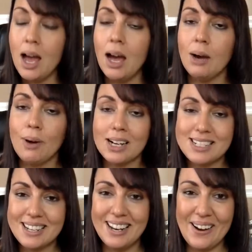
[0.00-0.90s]
I watched
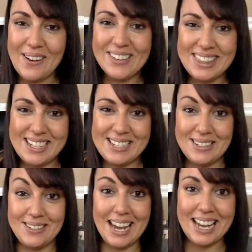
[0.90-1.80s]
it all within
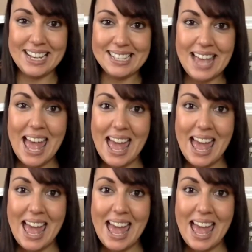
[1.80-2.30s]
2 days.